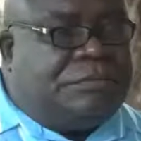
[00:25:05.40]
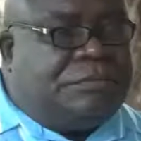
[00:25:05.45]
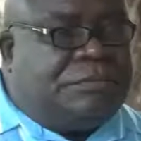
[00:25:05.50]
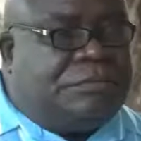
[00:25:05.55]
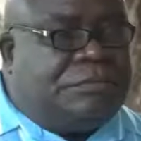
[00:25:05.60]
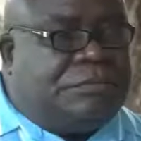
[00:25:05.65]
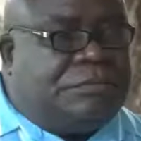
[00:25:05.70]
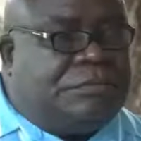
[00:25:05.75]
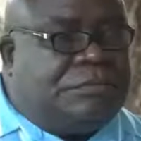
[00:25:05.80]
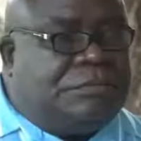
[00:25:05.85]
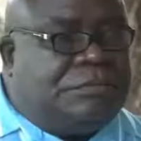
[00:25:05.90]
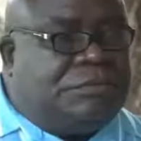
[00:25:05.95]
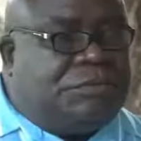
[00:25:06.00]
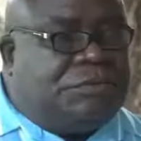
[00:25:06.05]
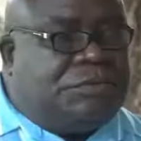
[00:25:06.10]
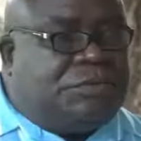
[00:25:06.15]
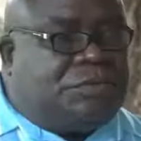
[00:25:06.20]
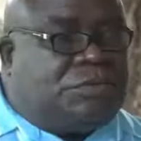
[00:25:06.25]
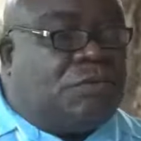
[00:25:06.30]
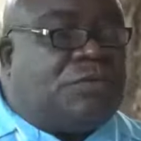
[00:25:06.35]
So they
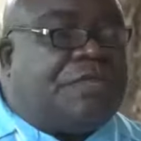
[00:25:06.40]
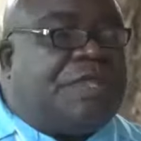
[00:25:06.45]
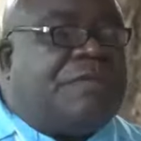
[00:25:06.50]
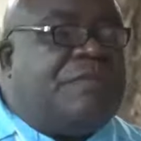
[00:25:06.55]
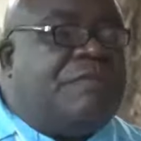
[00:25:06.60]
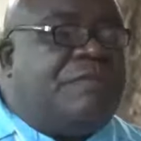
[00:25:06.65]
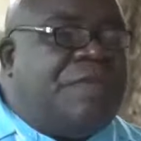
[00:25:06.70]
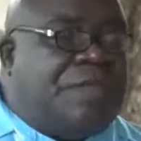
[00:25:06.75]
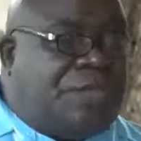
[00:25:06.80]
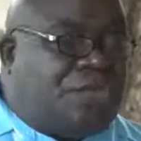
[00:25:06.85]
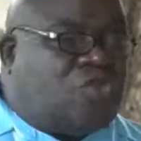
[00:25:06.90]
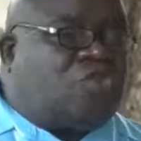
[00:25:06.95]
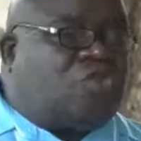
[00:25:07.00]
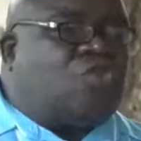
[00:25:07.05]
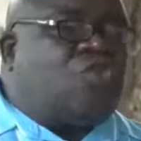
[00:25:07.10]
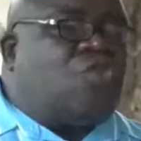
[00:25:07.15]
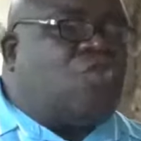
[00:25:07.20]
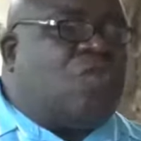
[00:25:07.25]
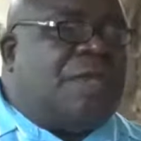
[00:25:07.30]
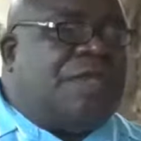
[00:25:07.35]
made sure he
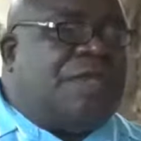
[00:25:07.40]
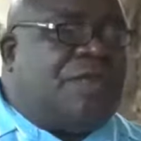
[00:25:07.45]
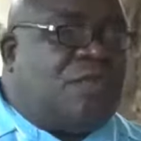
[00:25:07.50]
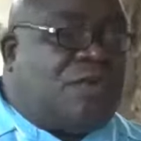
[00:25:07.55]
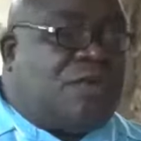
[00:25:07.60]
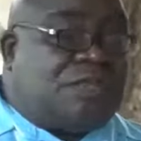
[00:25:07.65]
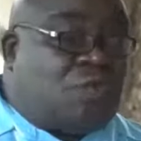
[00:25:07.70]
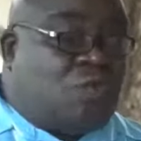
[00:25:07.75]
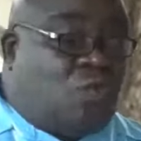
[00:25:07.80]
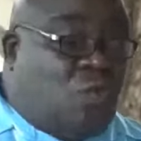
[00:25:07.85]
was well